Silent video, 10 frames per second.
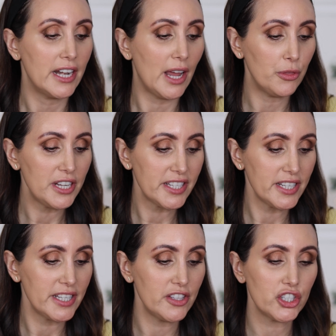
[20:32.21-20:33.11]
Now, this
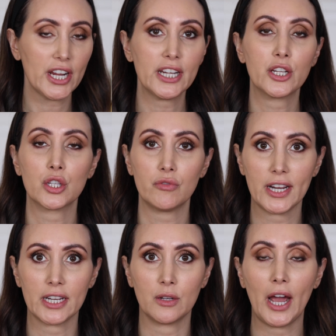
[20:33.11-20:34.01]
is in the shade
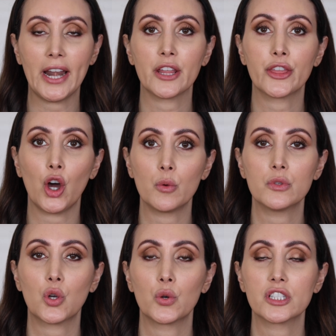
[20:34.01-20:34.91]
3, and I thought it
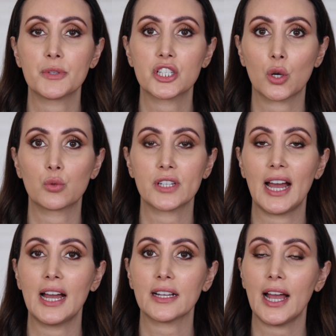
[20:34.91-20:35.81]
was going to be so
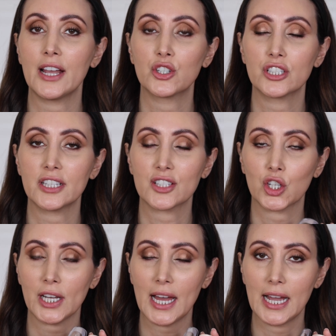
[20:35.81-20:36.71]
dark. I ordered this
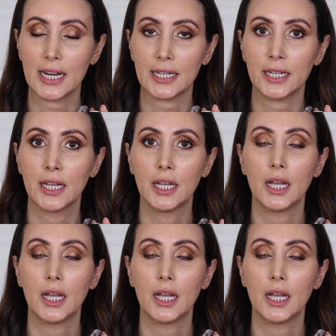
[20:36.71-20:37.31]
online.